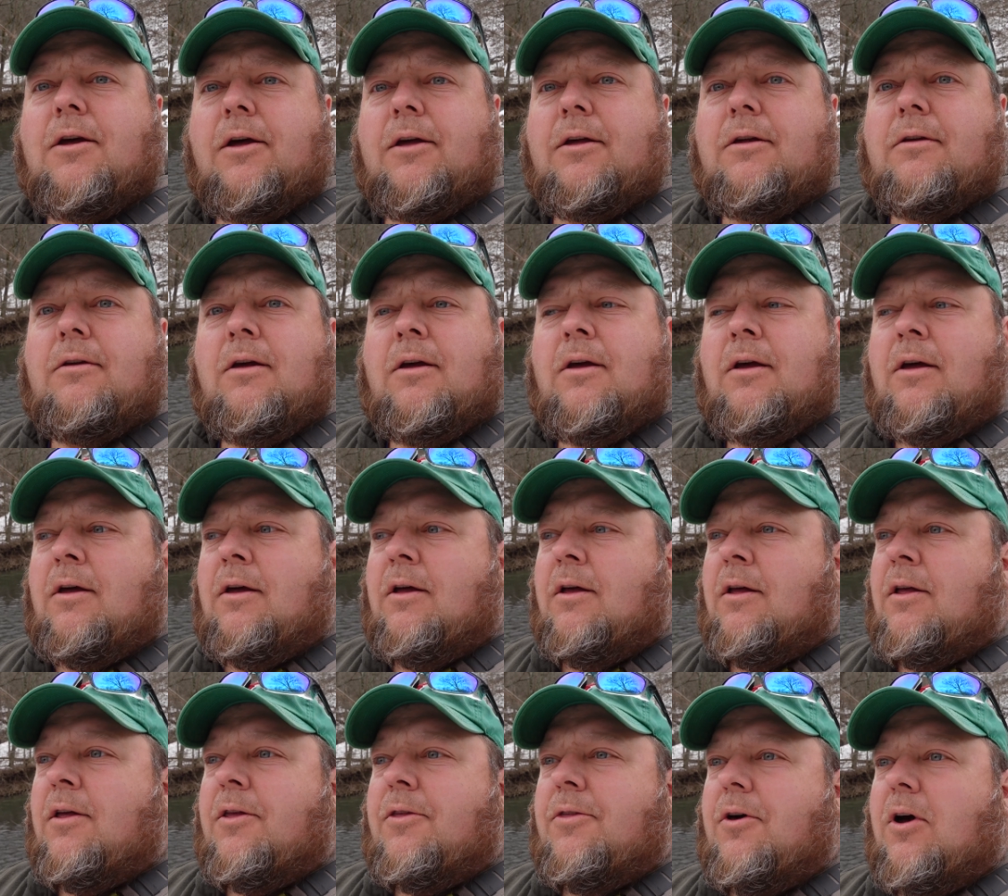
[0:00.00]
I
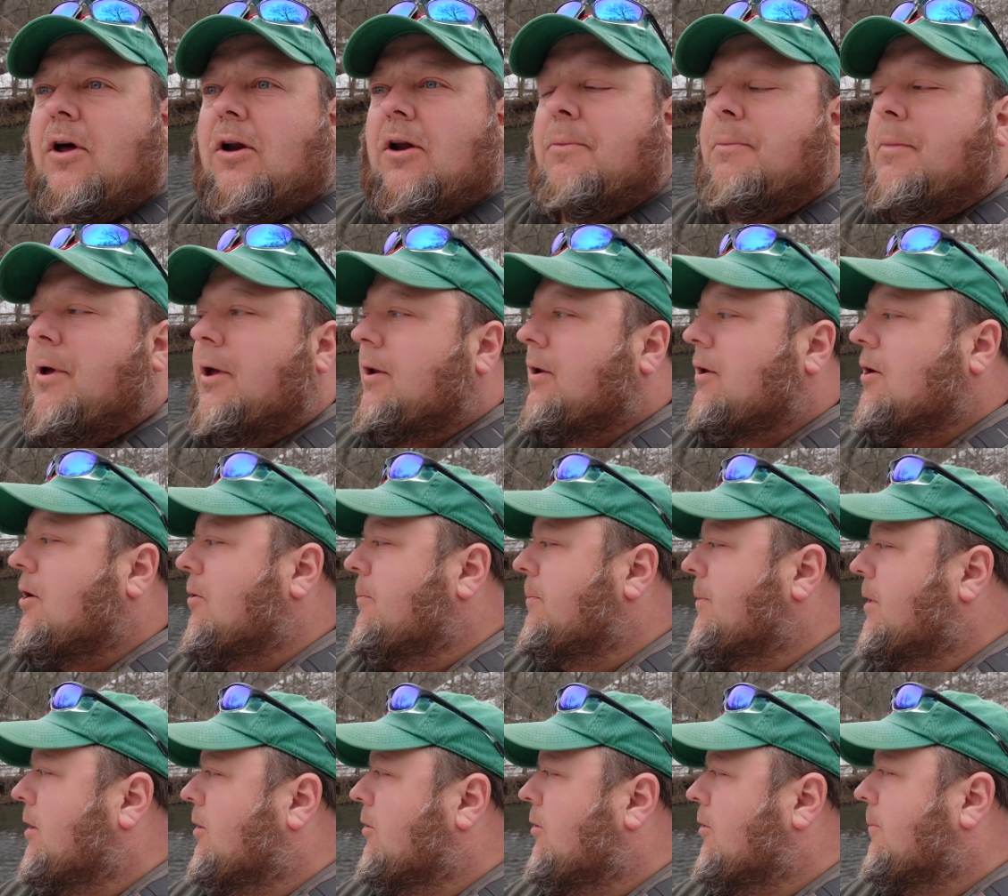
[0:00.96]
thought I might come
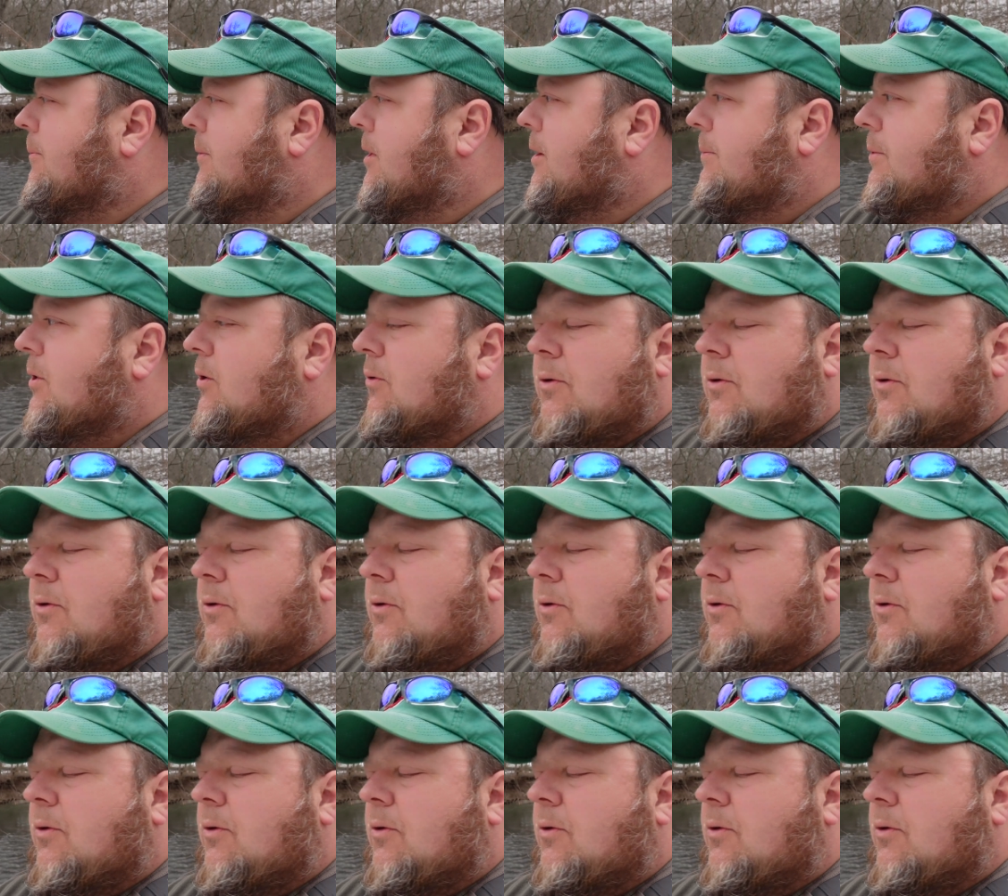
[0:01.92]
here and maybe